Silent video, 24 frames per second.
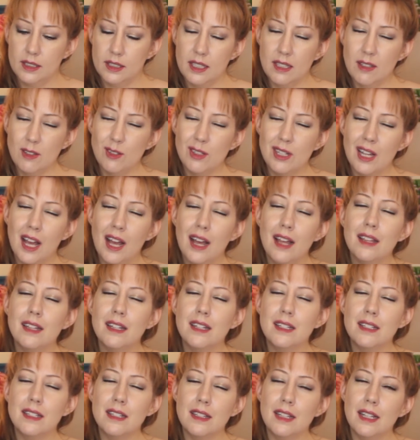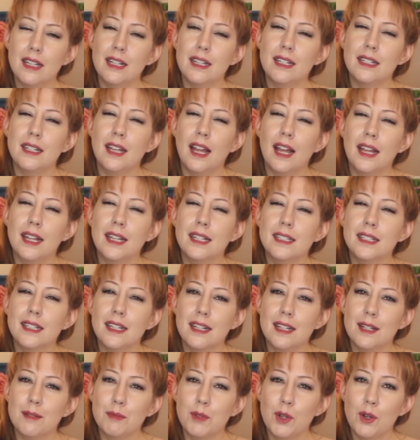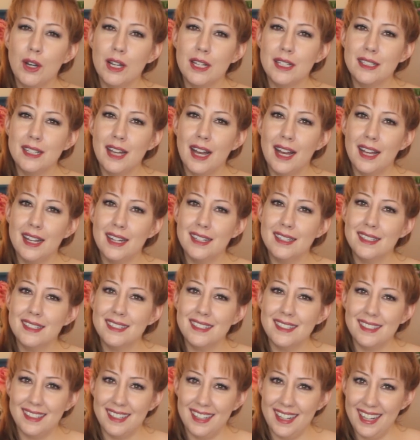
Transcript: Can you tell that it's late at night and I'm quite tired?